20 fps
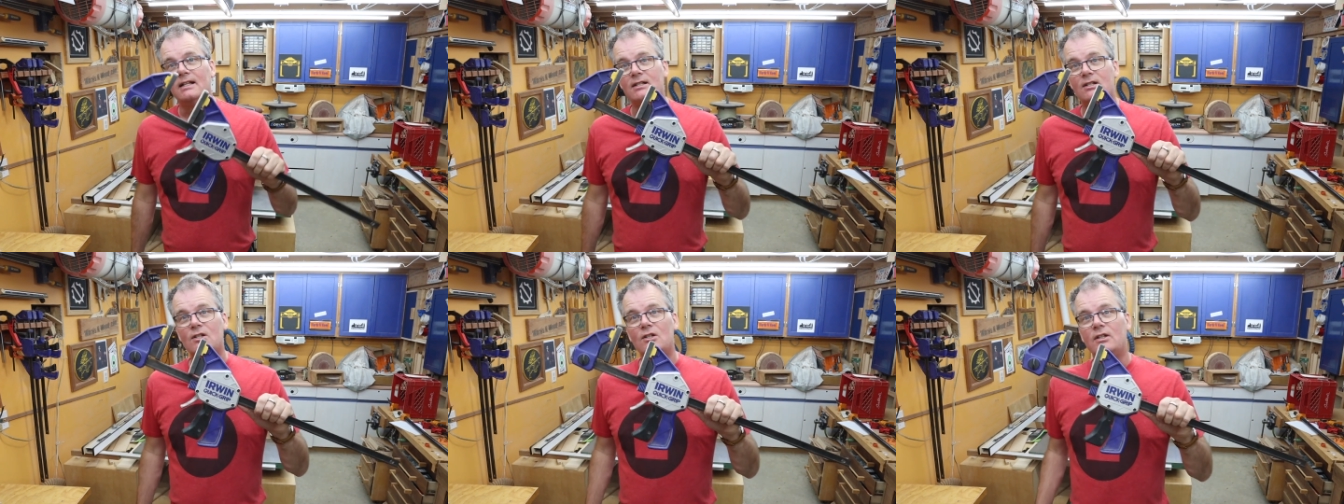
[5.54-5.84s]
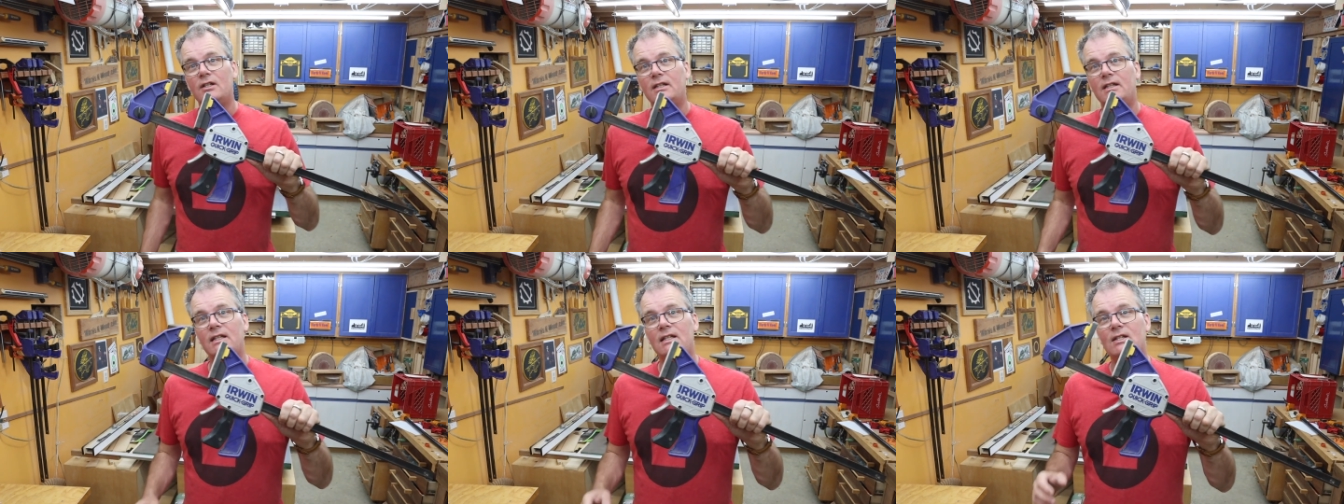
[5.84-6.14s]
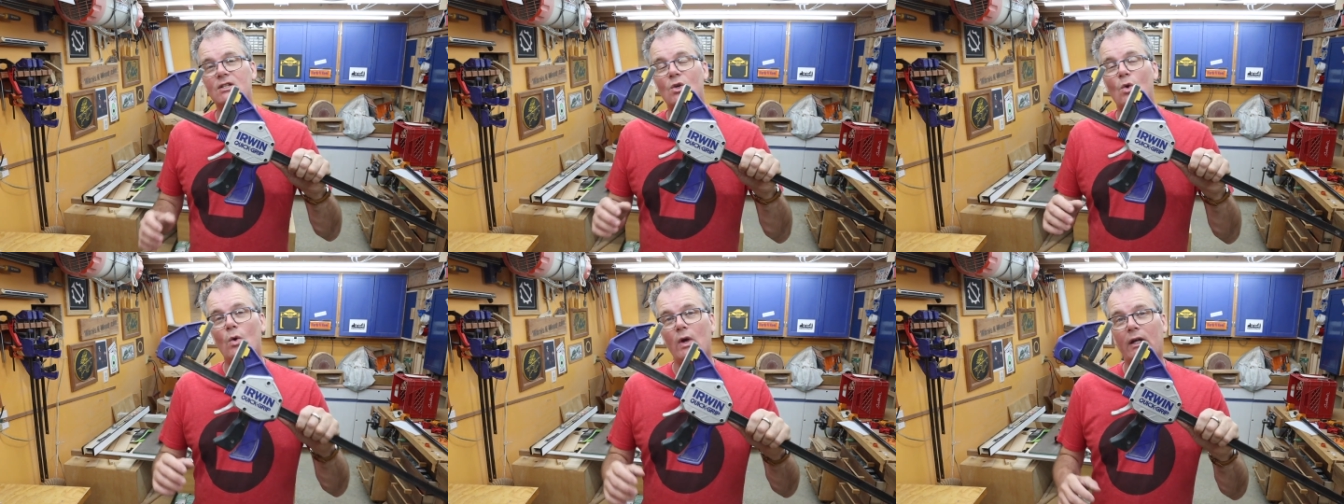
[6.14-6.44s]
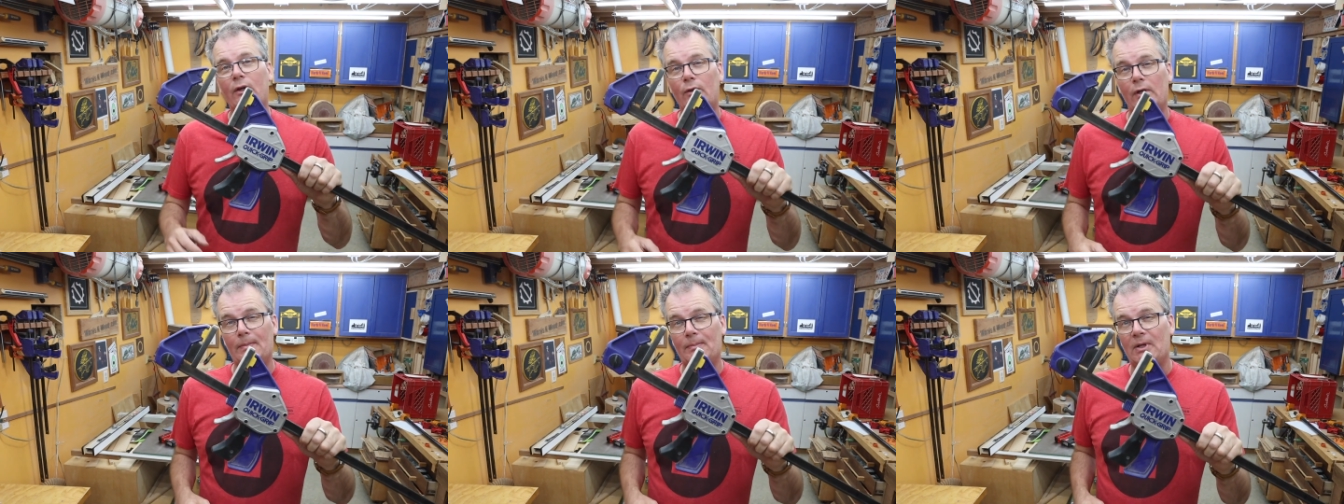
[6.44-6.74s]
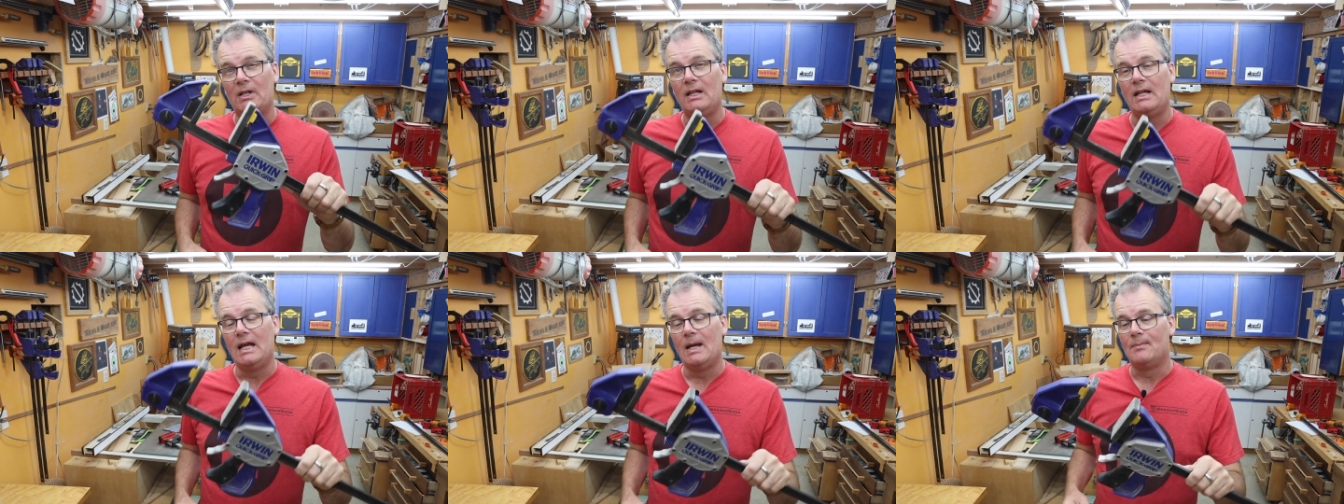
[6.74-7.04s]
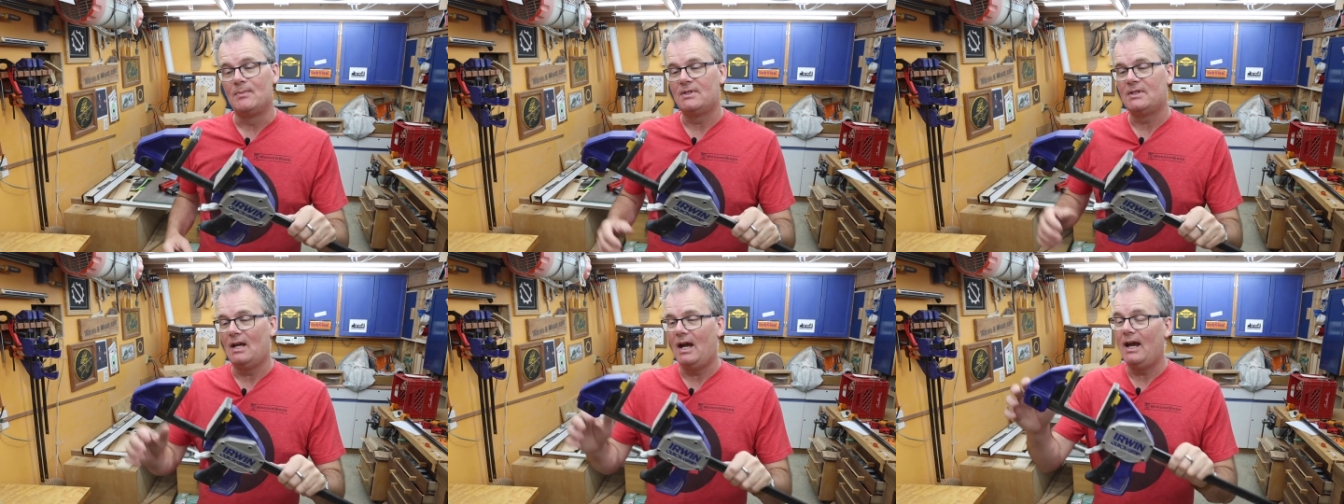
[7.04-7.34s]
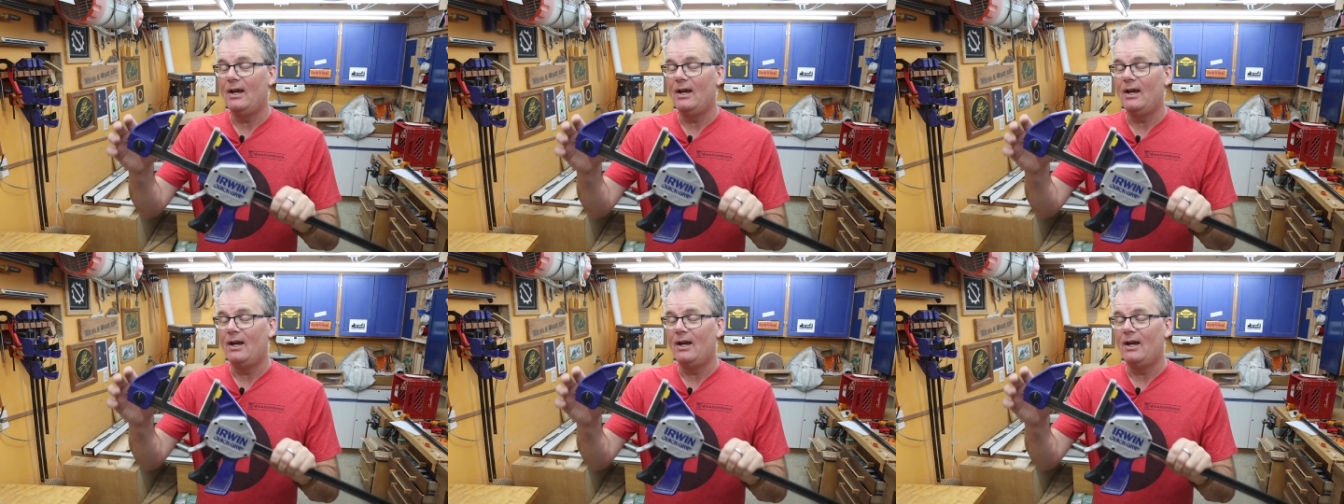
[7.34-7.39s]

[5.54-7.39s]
let's look at these quick grip clamps.